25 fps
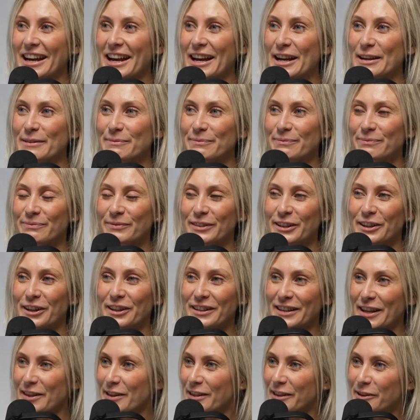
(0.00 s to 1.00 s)

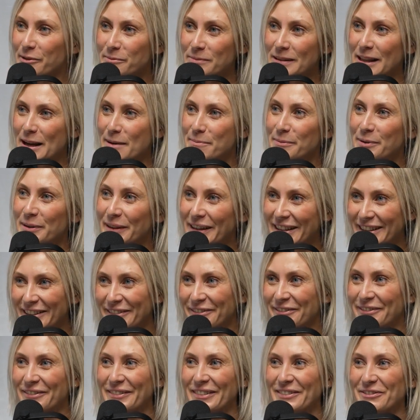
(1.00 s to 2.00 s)
Another little plant
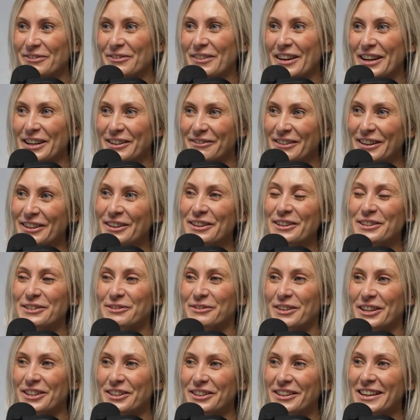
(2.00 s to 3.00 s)
point for anyone who's
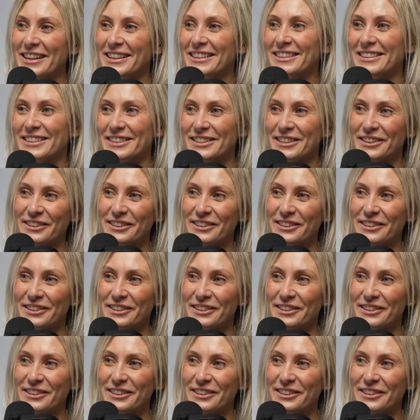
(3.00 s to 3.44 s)
wondering.